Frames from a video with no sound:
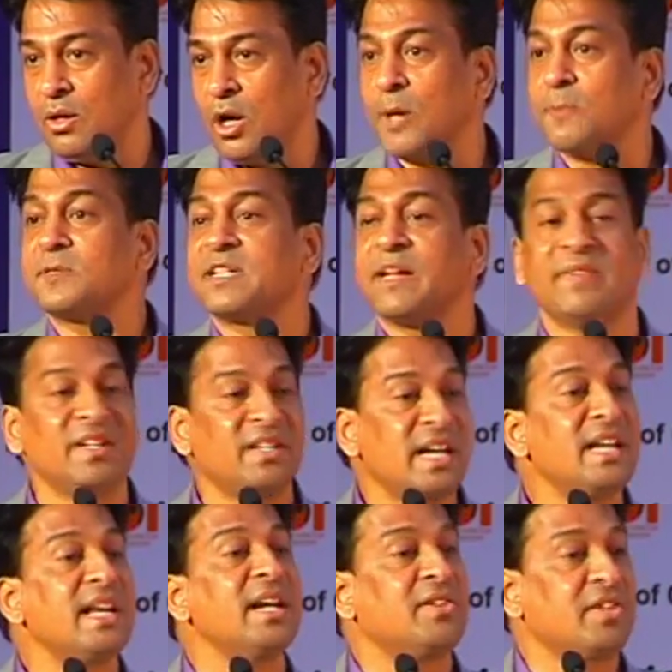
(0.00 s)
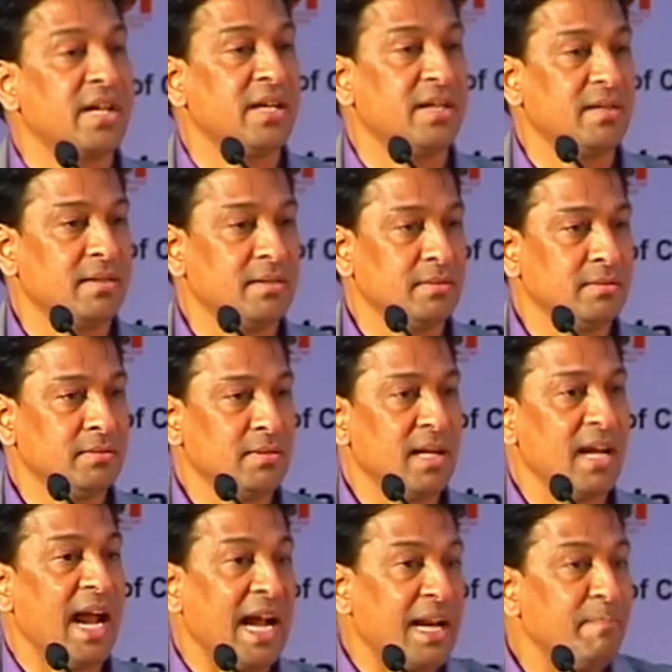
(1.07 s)
of 17-18
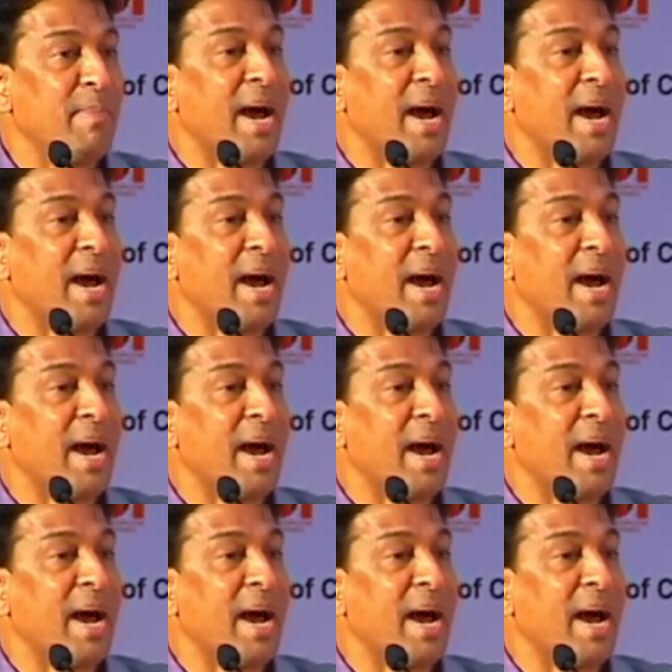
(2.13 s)
and